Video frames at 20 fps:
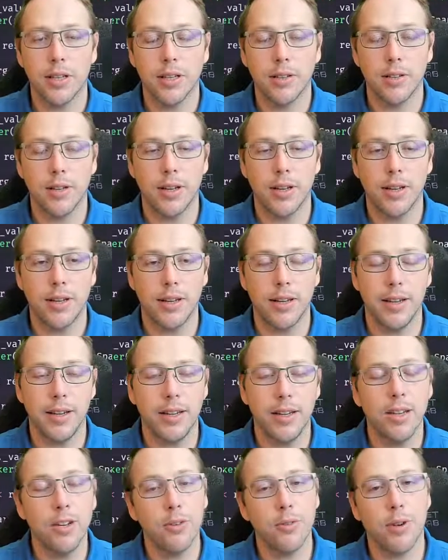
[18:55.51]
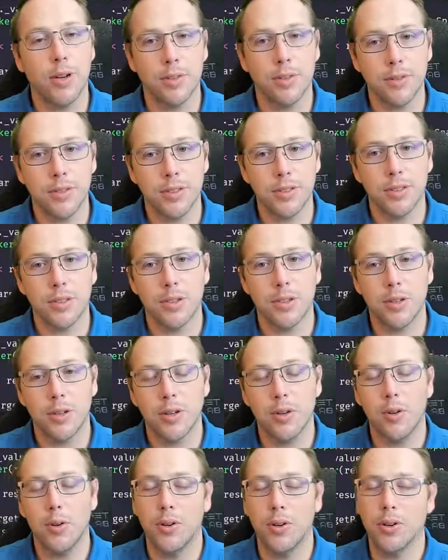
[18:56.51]
inrefs,
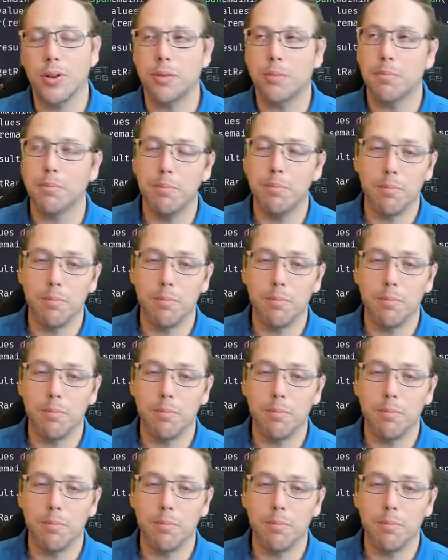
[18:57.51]
or